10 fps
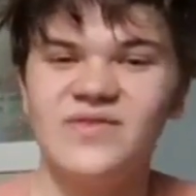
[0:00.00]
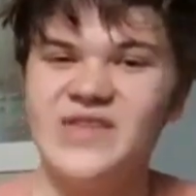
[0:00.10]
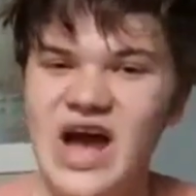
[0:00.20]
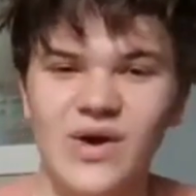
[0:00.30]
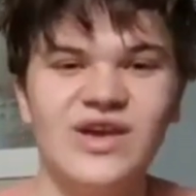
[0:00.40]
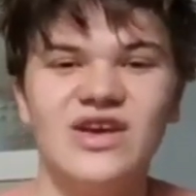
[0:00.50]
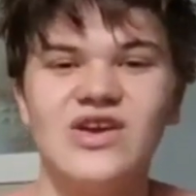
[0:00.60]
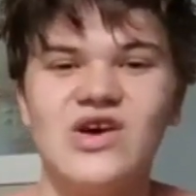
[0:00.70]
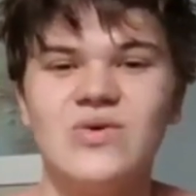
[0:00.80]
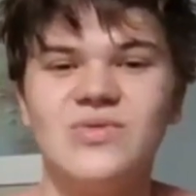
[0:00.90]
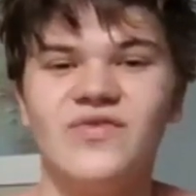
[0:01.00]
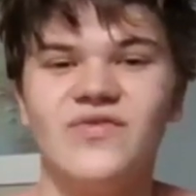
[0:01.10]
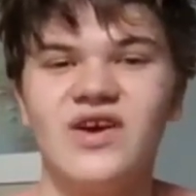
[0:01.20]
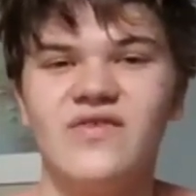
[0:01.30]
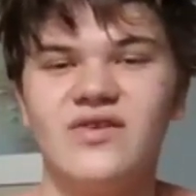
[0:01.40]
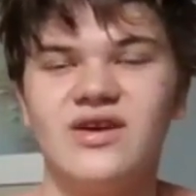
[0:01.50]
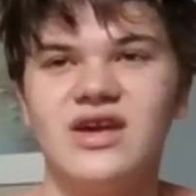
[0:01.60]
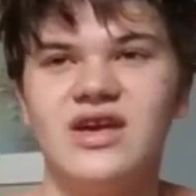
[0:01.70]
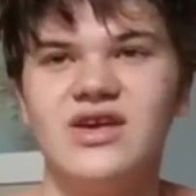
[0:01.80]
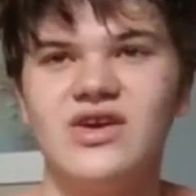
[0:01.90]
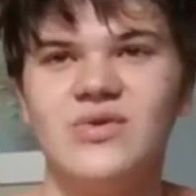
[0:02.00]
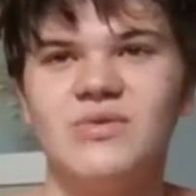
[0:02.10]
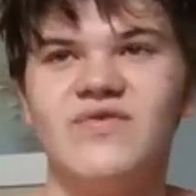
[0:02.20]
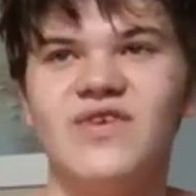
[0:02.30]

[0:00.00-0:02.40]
Now he can go in the favorite. He can go in the